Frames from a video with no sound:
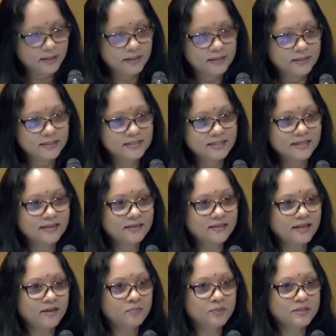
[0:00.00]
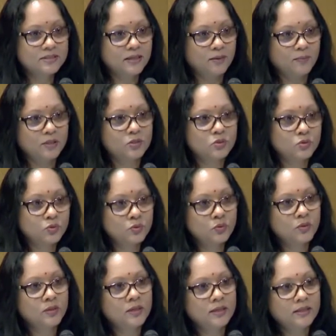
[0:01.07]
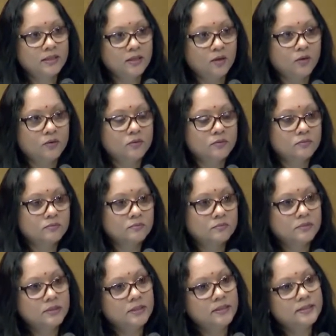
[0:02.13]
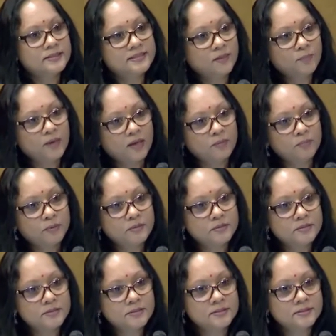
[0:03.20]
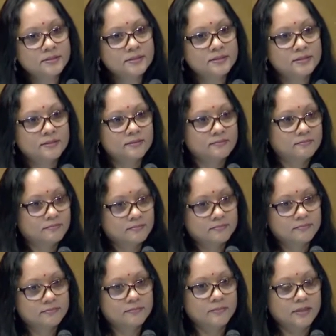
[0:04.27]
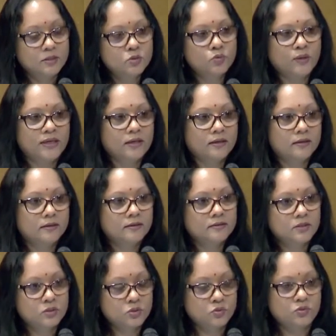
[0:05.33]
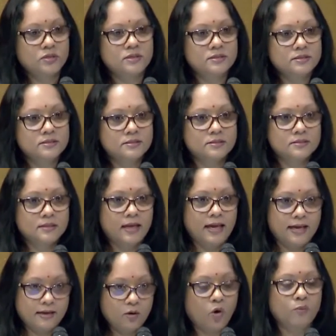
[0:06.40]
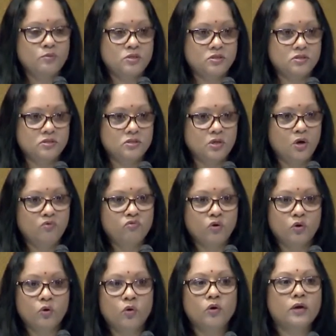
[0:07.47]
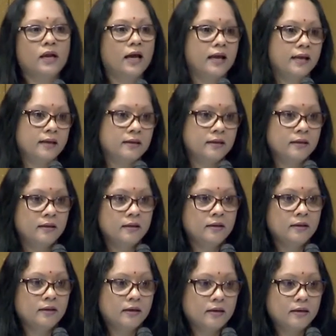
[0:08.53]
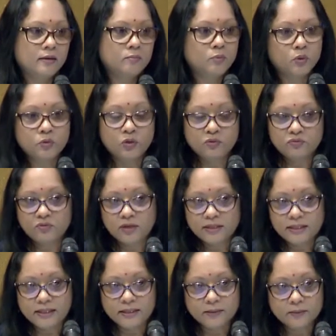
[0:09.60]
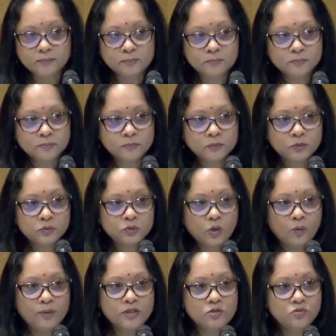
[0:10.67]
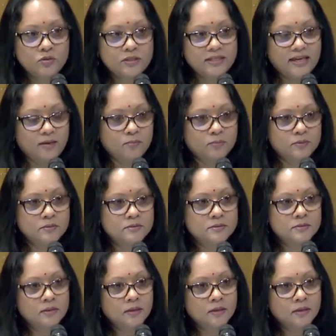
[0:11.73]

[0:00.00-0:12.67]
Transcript: The second campus I went to, the sub-campus is where the students had opted for online mode of learning. So I went to that campus,